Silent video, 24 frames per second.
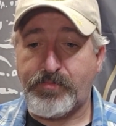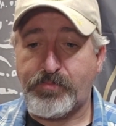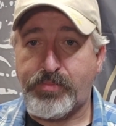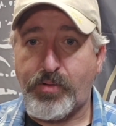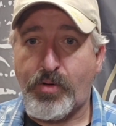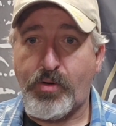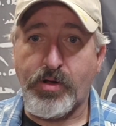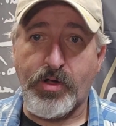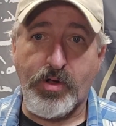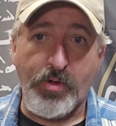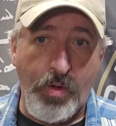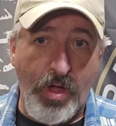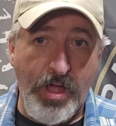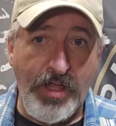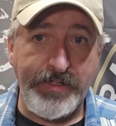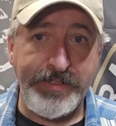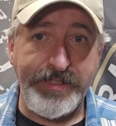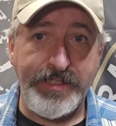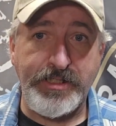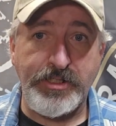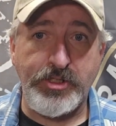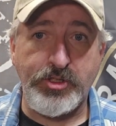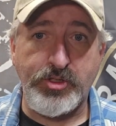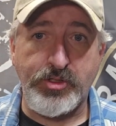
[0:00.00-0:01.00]
poor
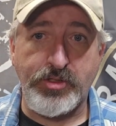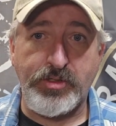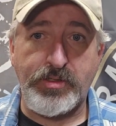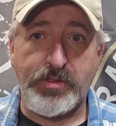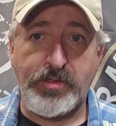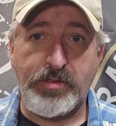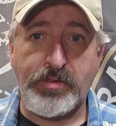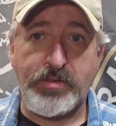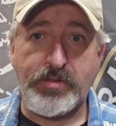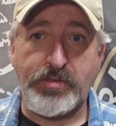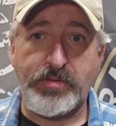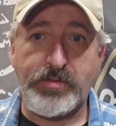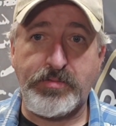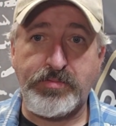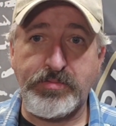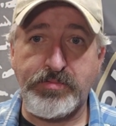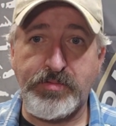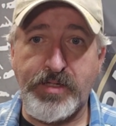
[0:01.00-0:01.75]
quality control